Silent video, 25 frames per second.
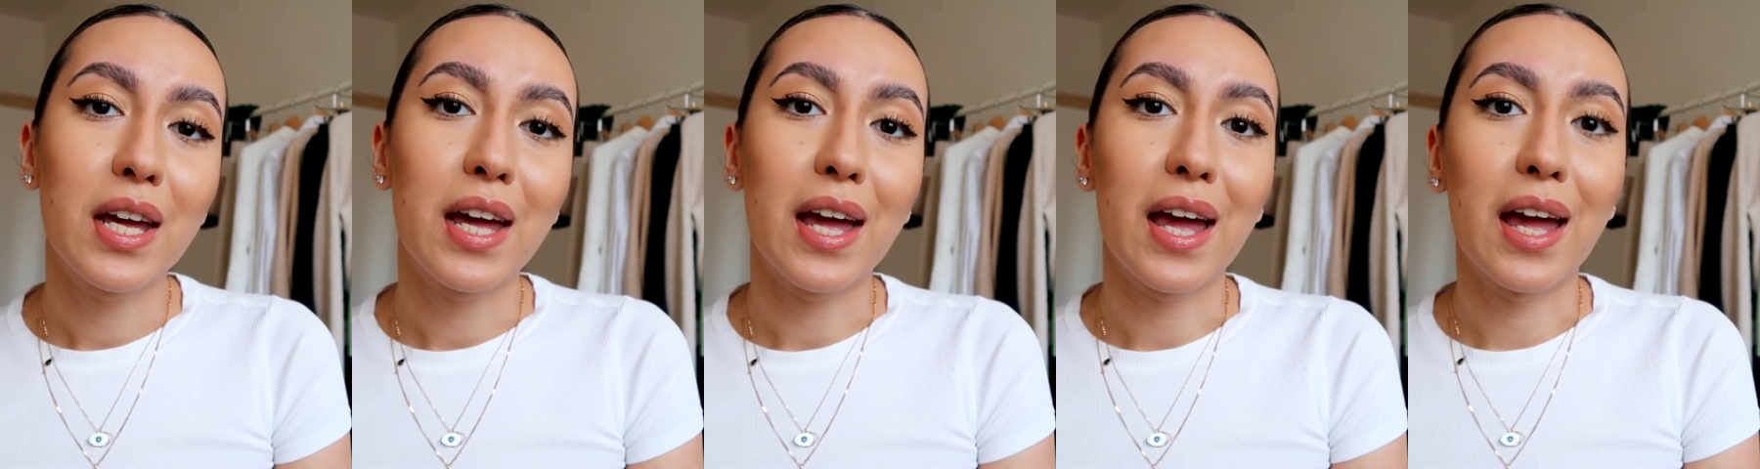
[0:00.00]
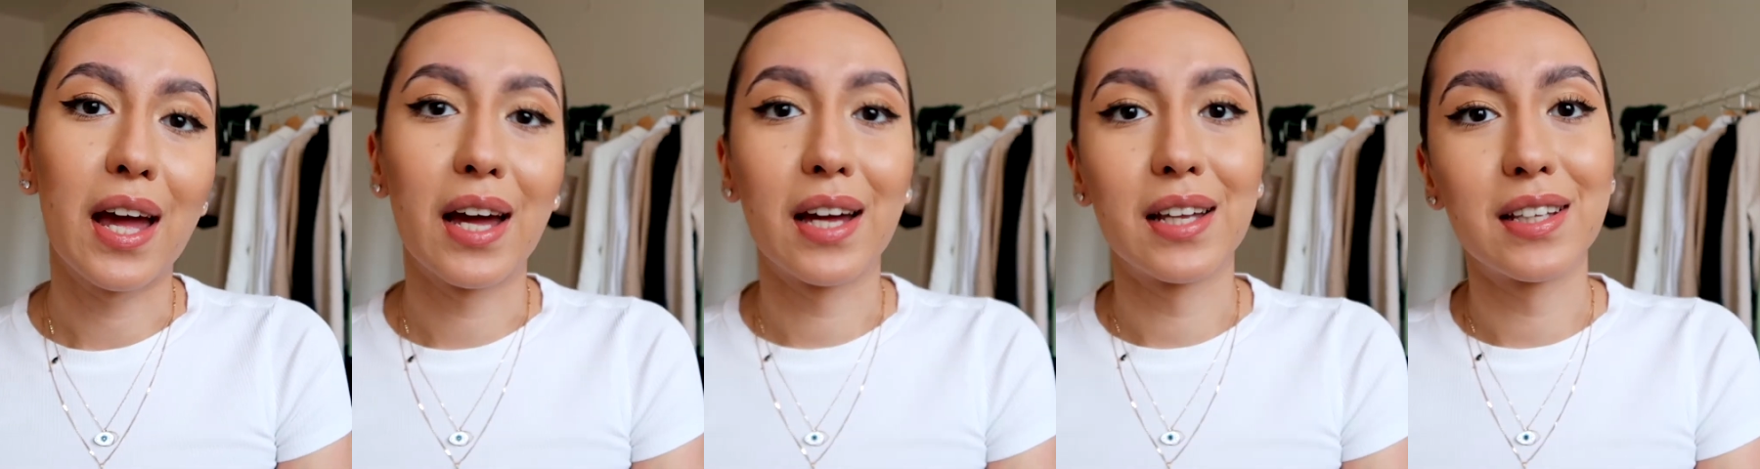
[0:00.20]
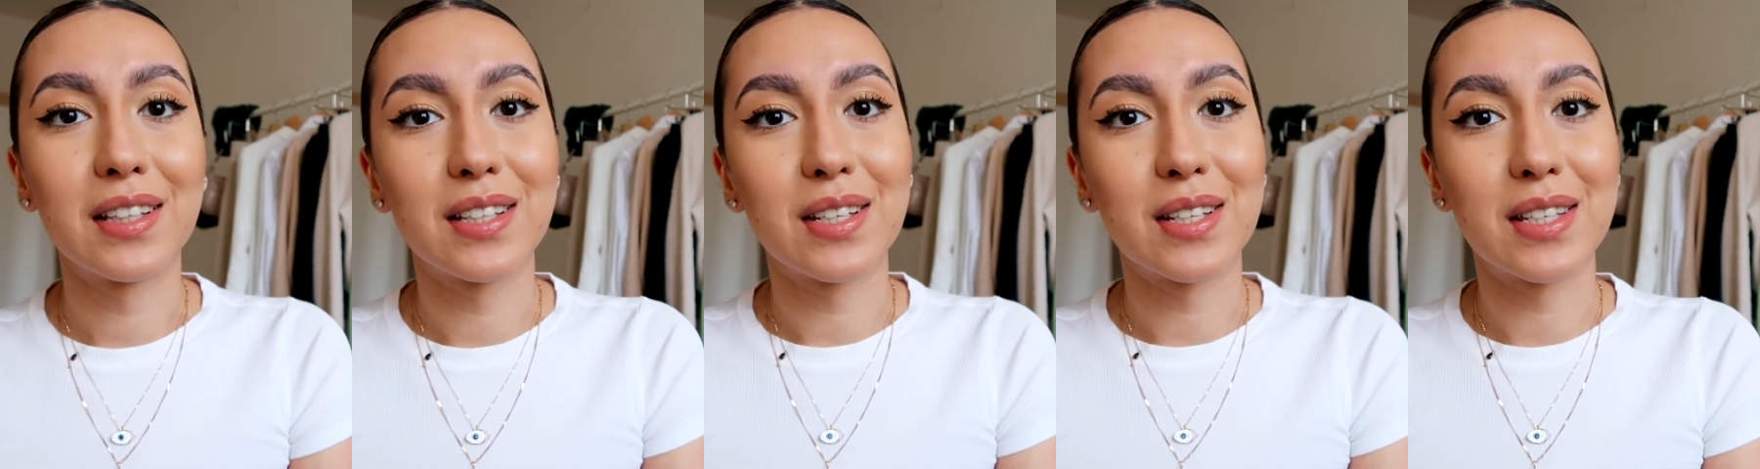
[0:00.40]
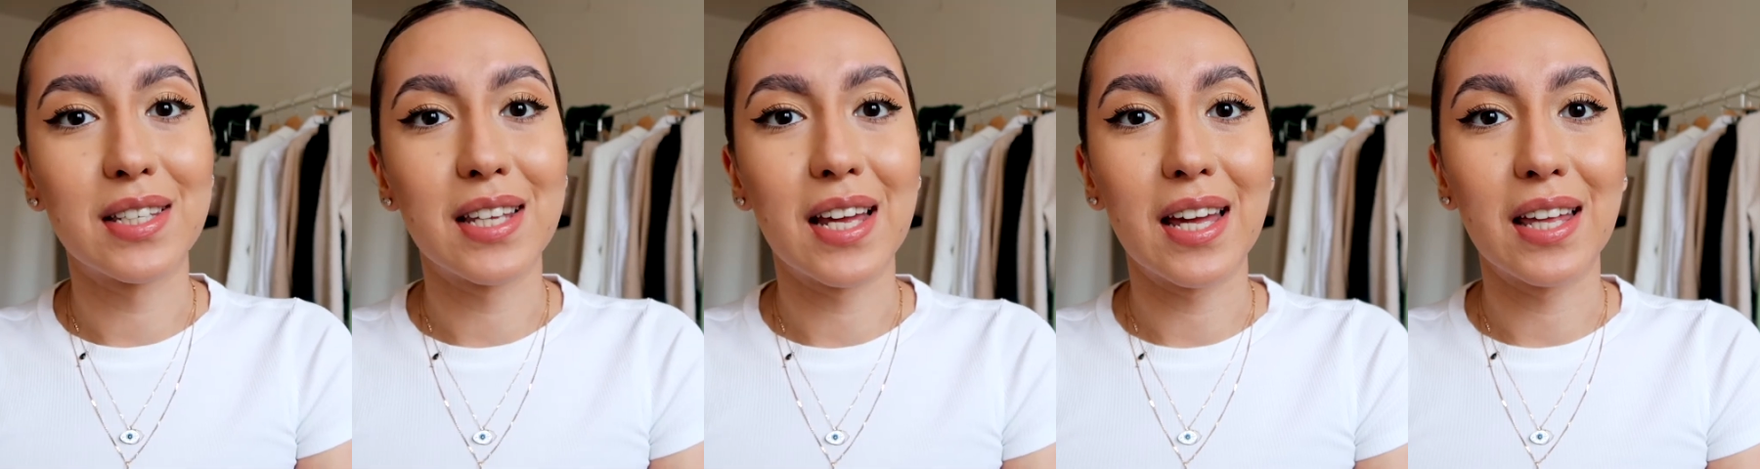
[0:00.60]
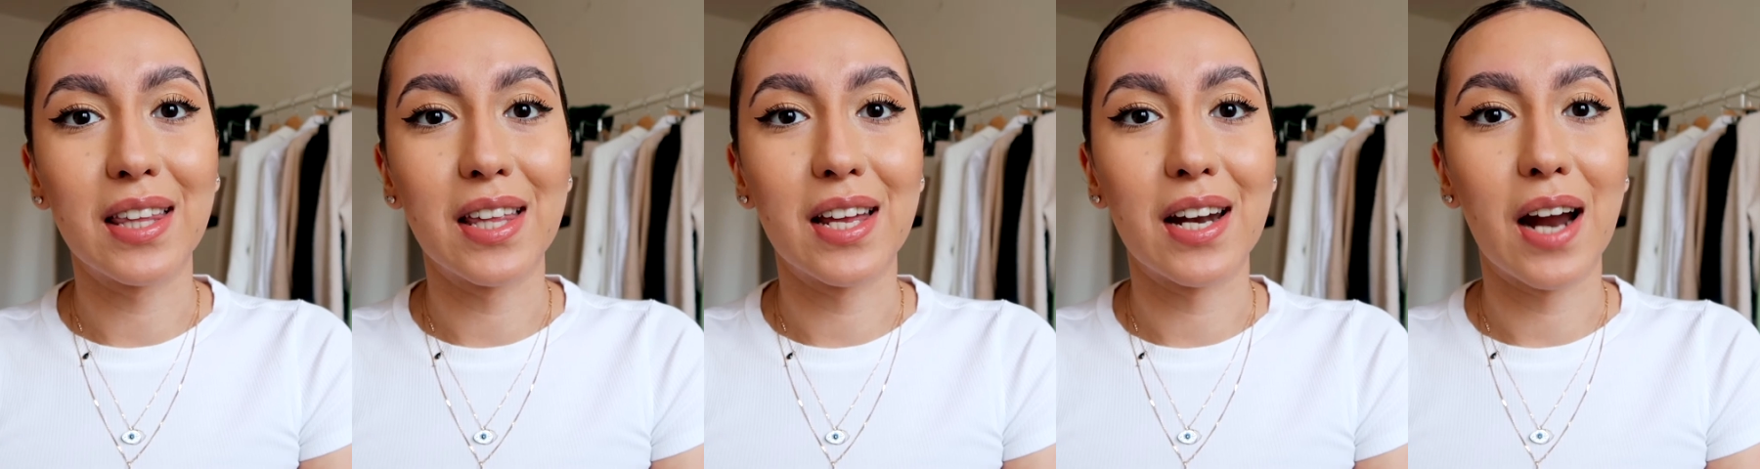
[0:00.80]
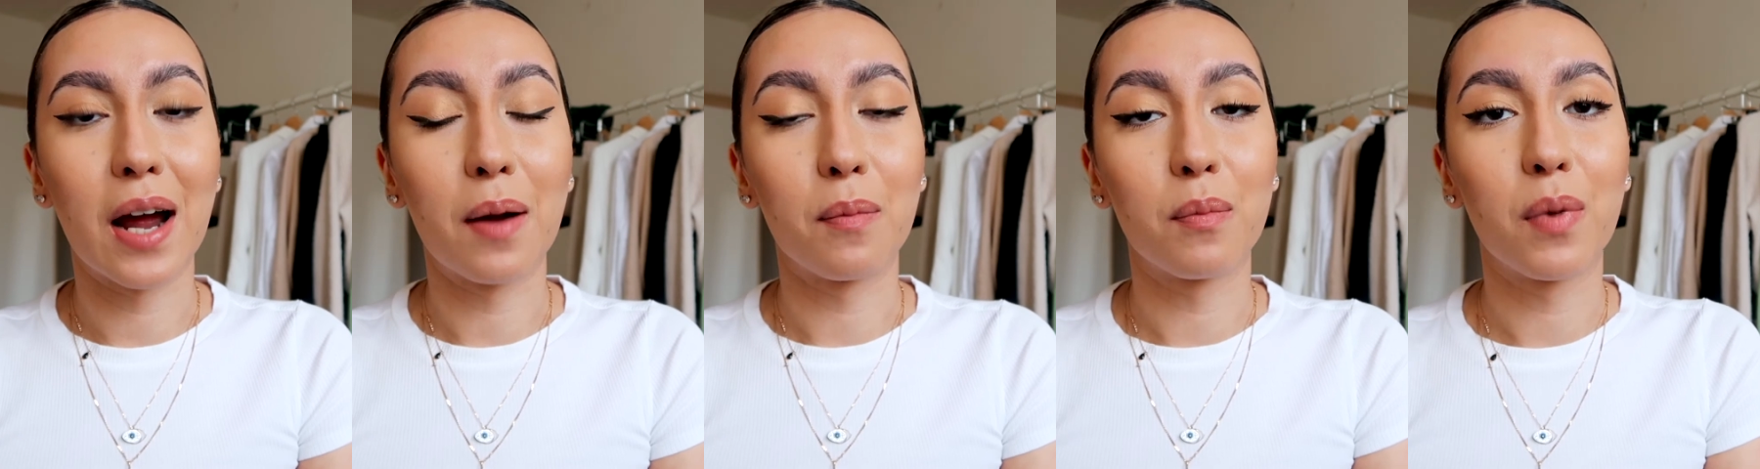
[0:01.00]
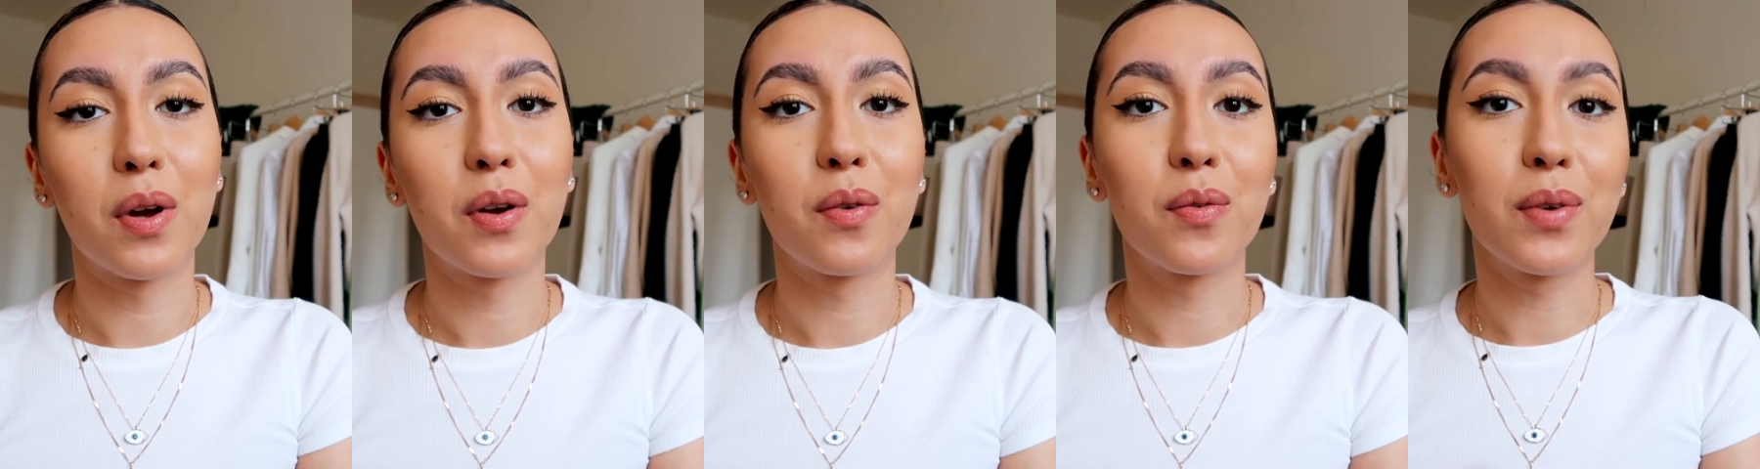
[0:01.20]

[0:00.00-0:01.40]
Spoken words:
and to say that I'm